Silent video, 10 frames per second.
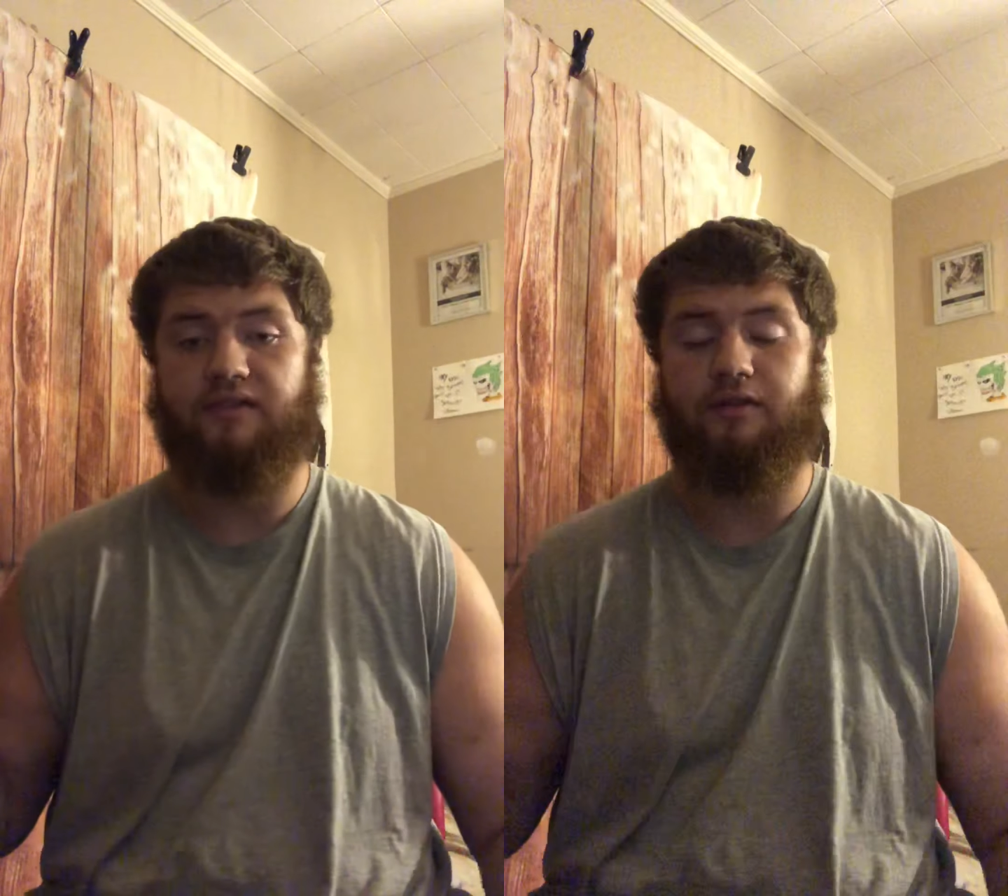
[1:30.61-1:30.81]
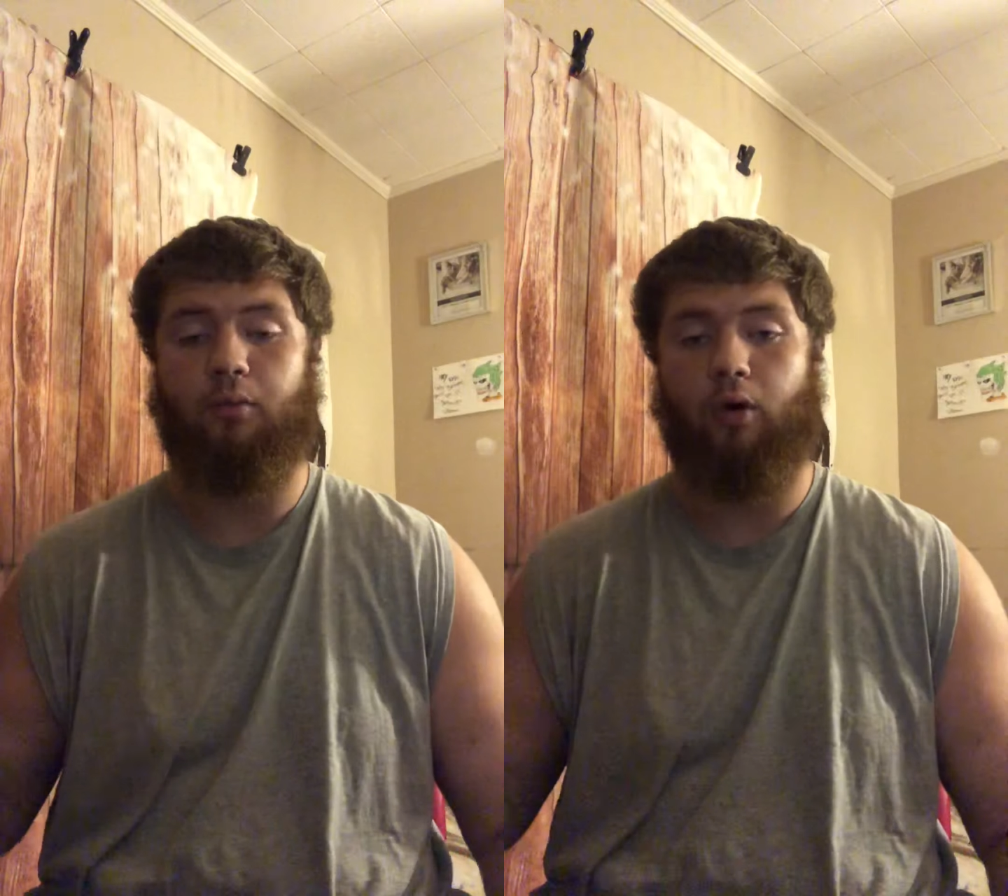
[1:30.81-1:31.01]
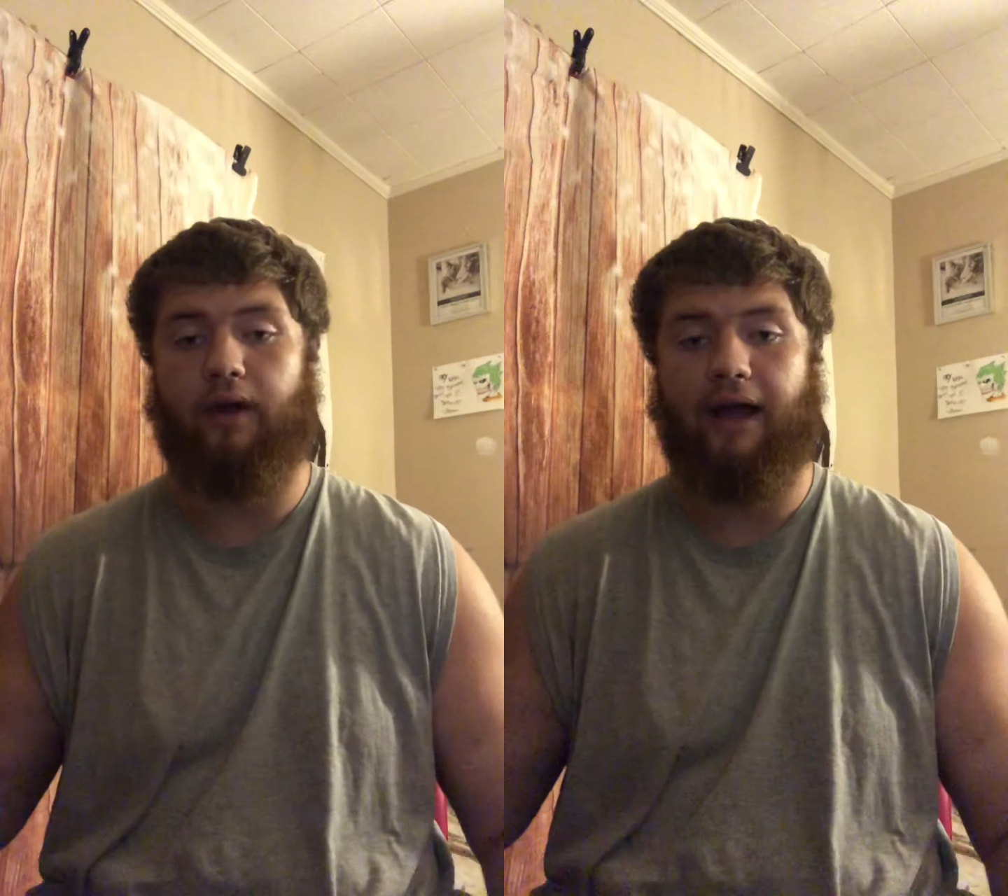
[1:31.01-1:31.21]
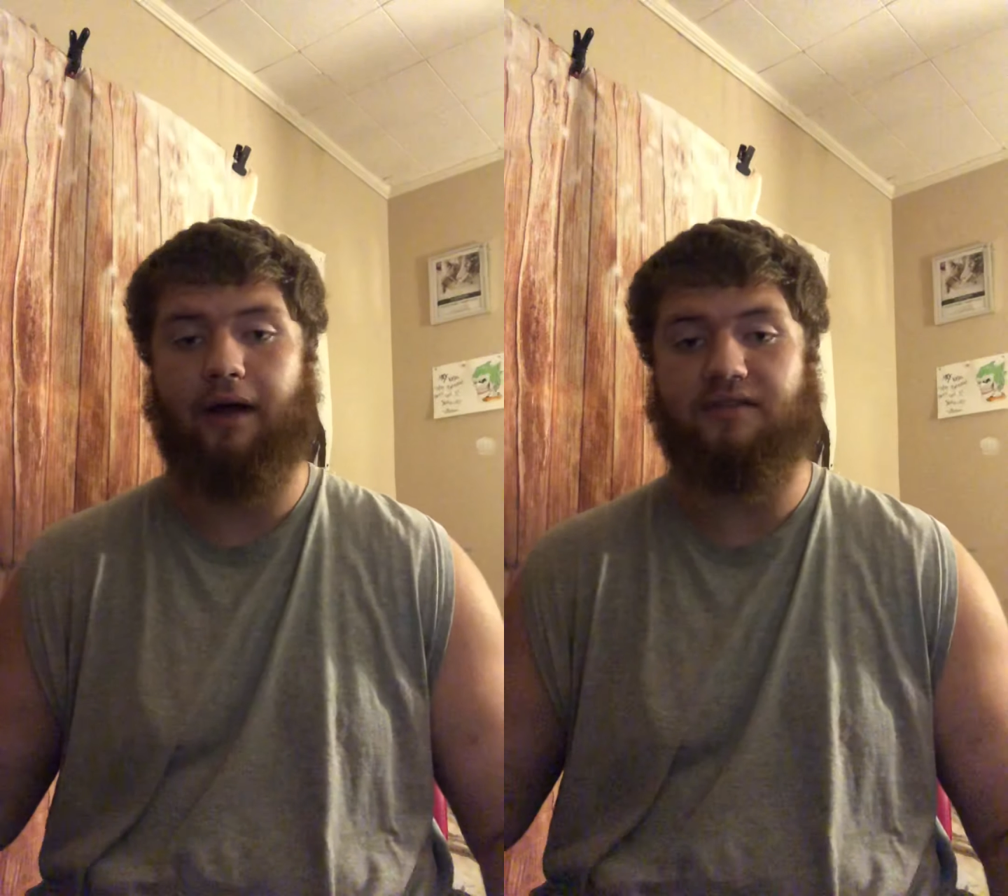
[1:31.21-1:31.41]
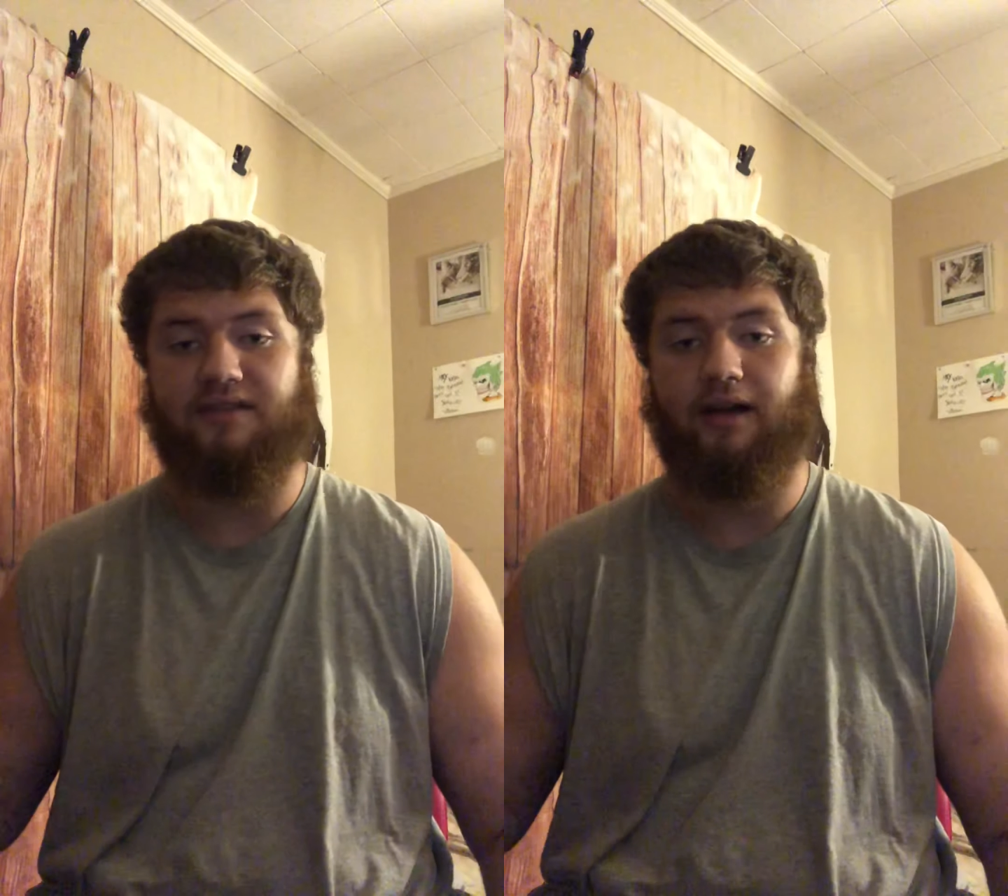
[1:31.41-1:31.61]
some
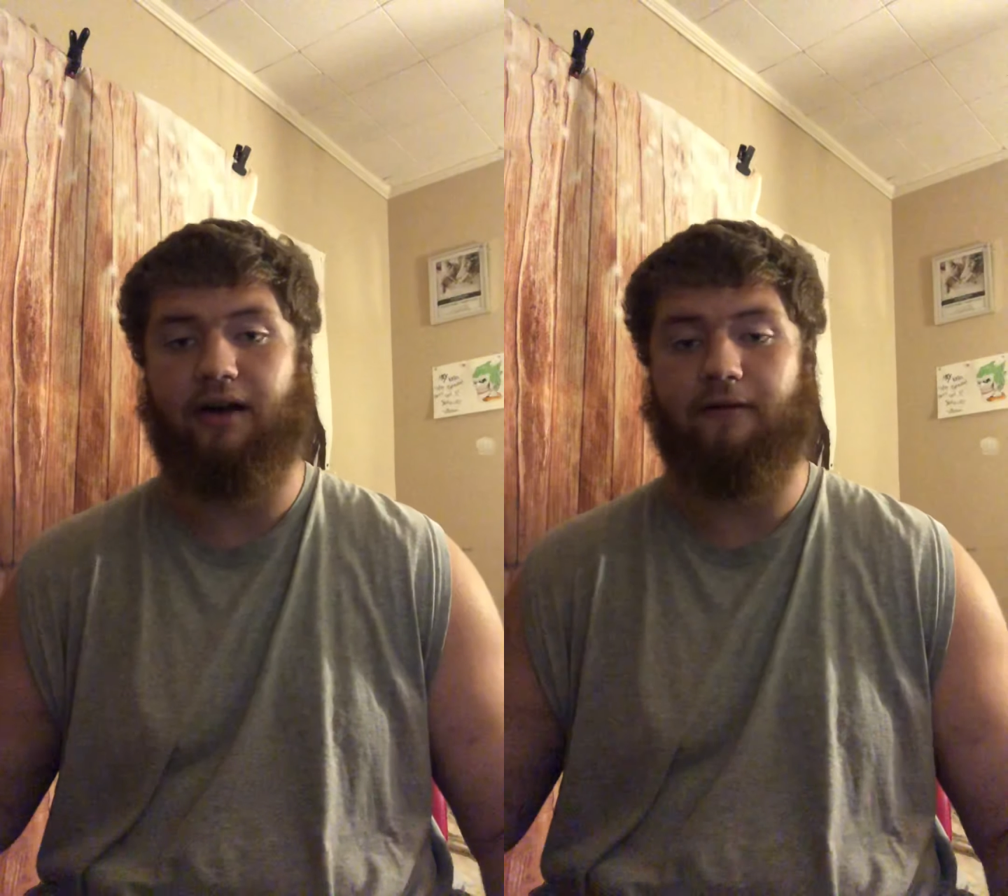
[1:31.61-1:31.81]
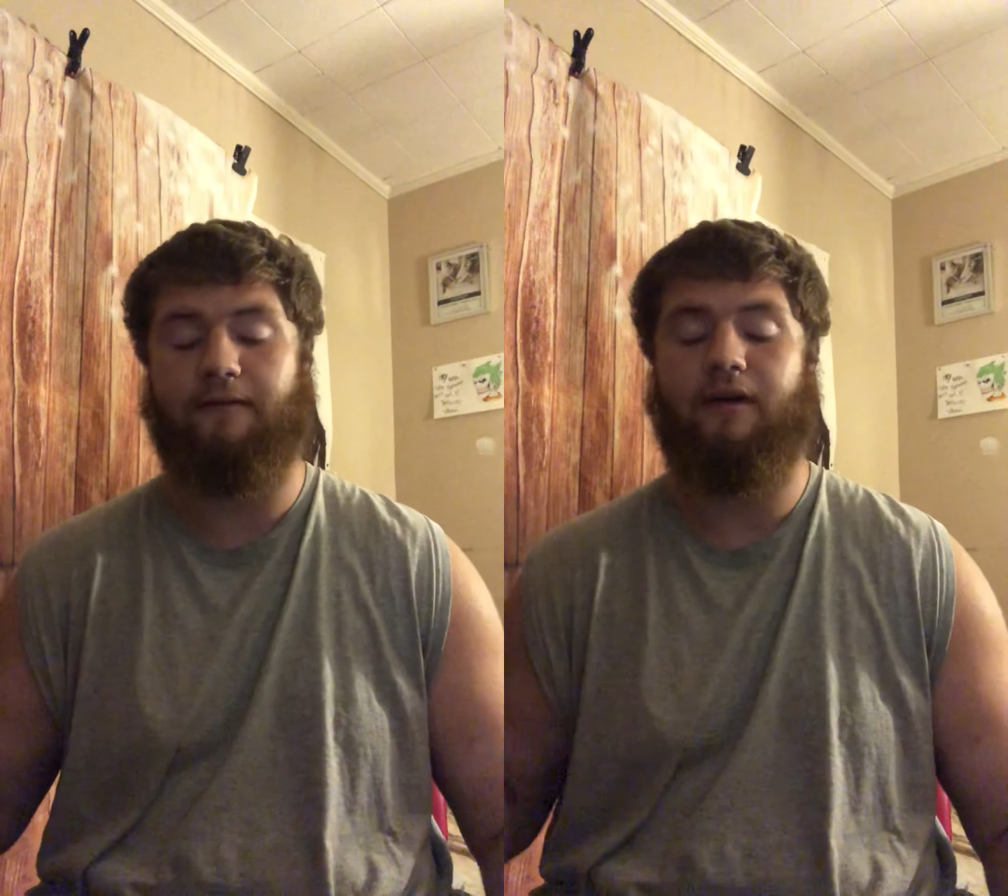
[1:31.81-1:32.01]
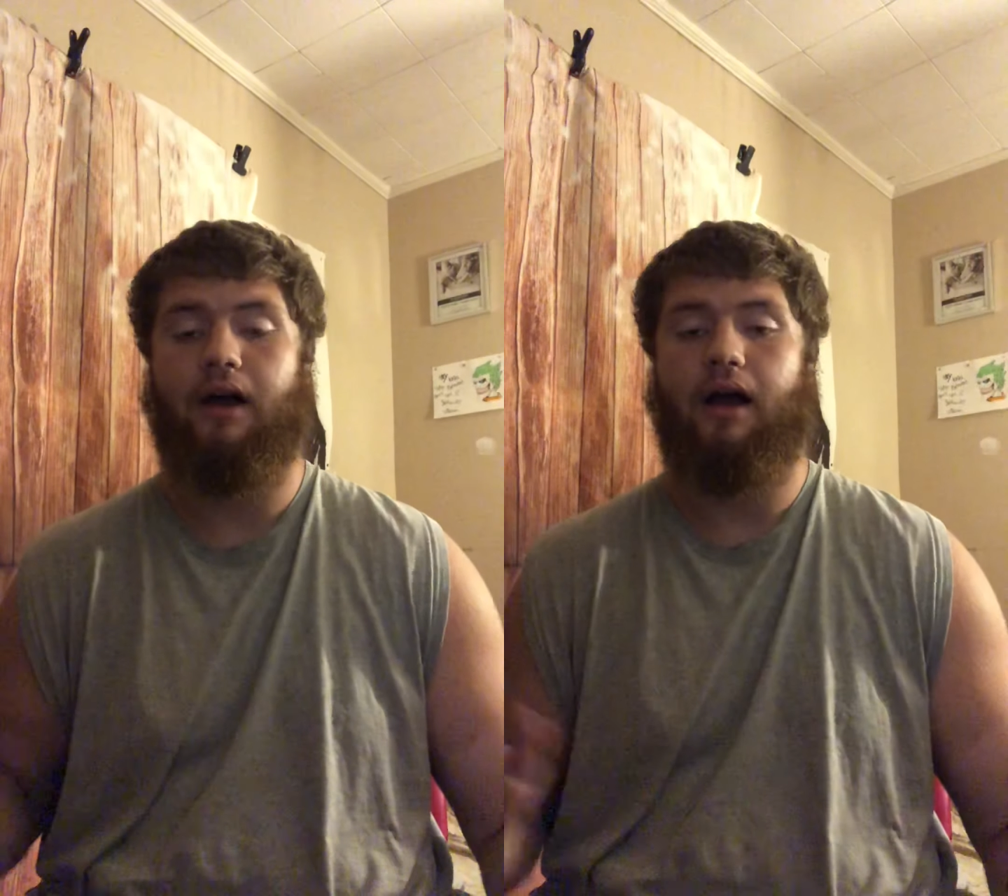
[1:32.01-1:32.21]
workout stuff,